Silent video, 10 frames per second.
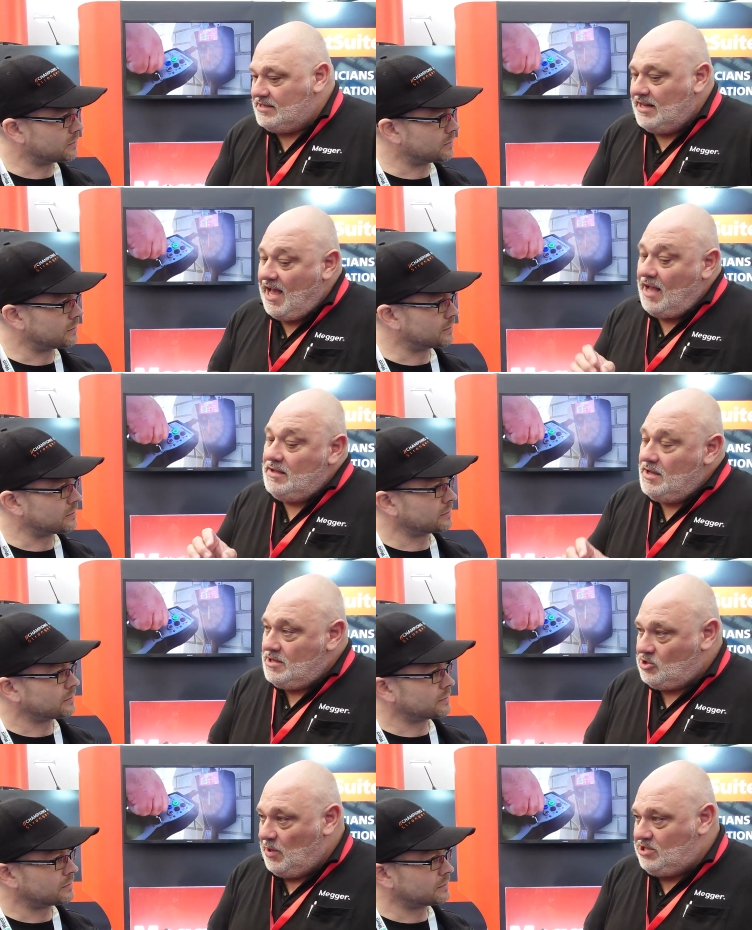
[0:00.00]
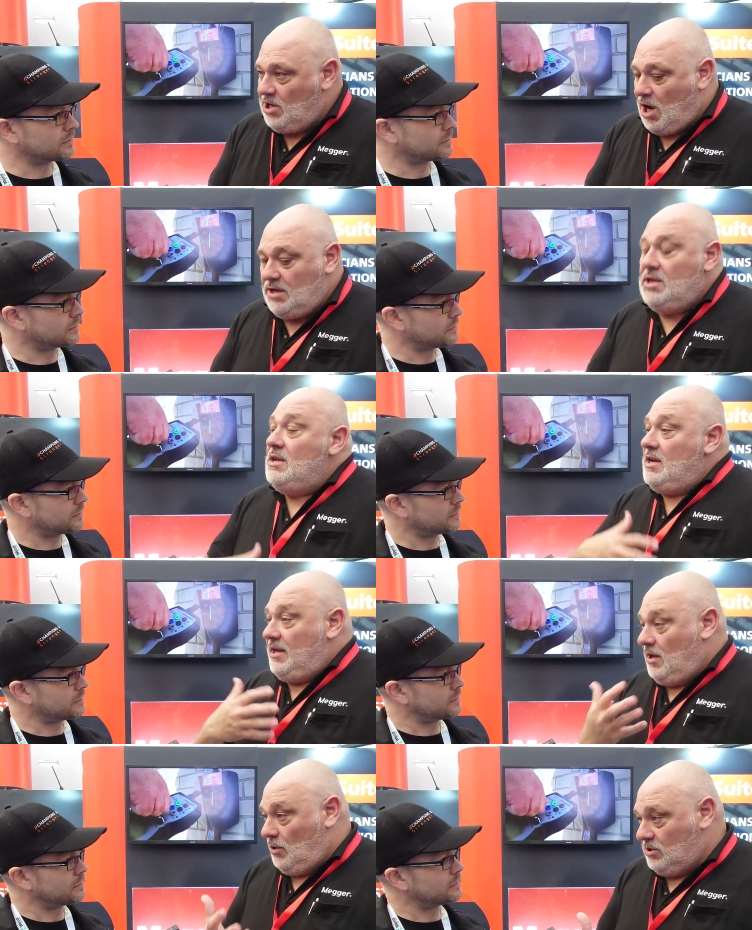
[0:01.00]
Speaker 1: into that, switch it on, and
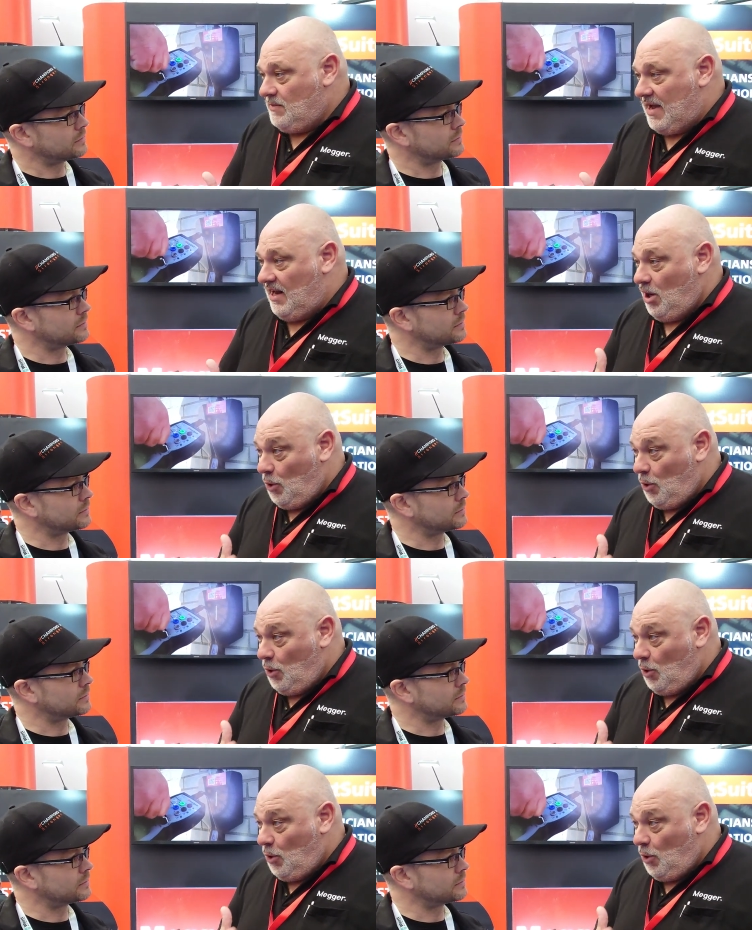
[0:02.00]
it'll automatically